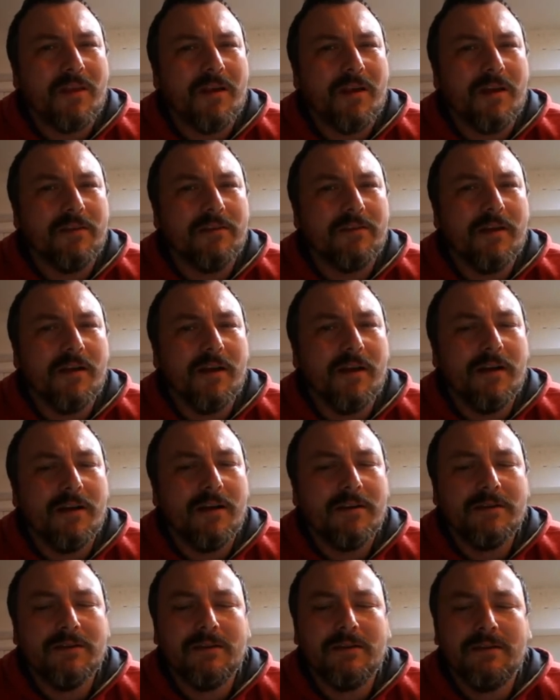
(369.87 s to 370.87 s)
And
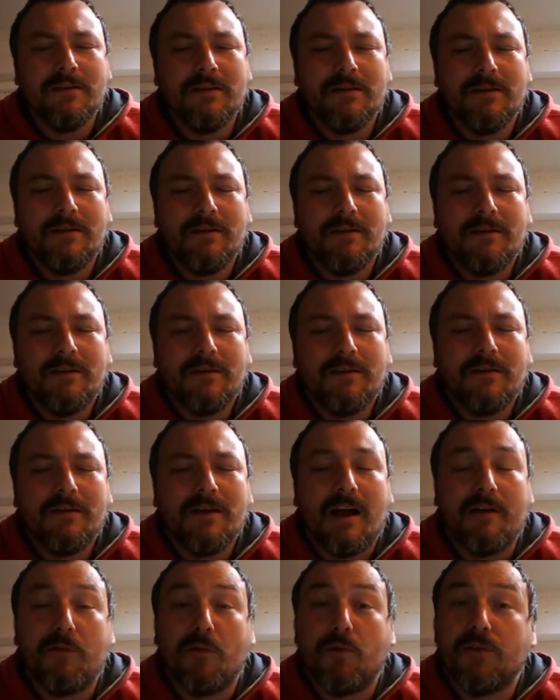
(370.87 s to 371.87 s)

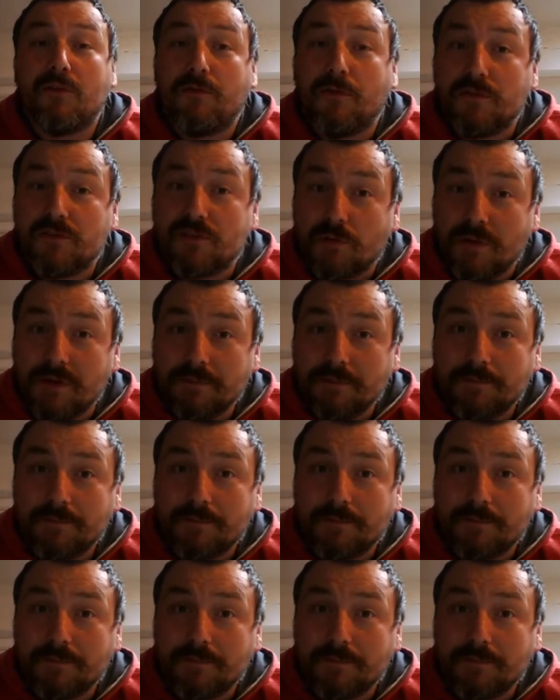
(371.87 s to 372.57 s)
have a wonderful summer.